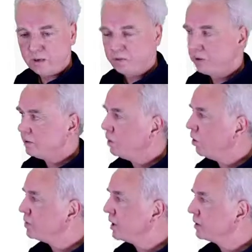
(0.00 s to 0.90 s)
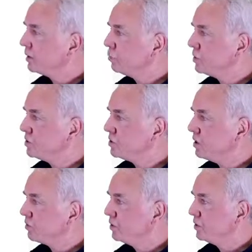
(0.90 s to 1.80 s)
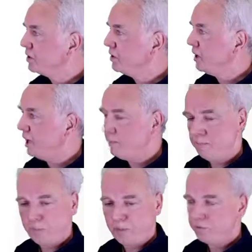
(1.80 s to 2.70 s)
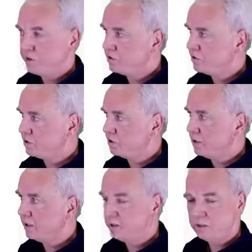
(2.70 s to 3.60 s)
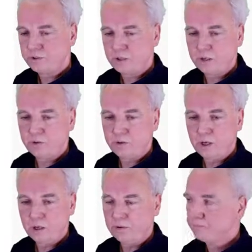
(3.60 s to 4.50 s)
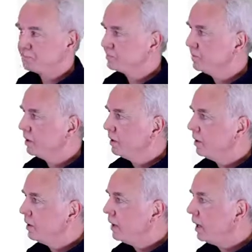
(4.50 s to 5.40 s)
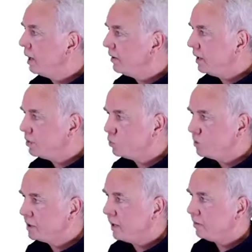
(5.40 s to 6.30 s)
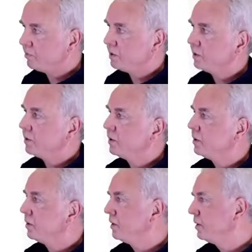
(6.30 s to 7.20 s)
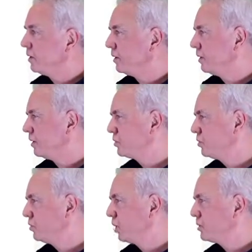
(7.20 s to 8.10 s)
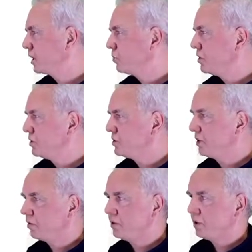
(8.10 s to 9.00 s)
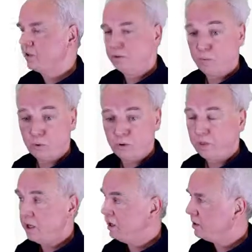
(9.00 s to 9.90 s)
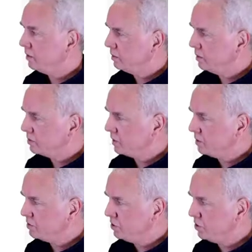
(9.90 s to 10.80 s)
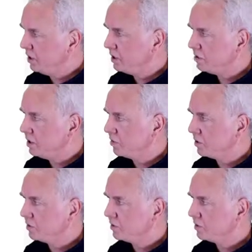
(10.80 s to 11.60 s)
an object which is different in name. This is a Jen instead of a Jan. And then you would have uh, a uh, student object which is different in the birth date. In this case, the year is different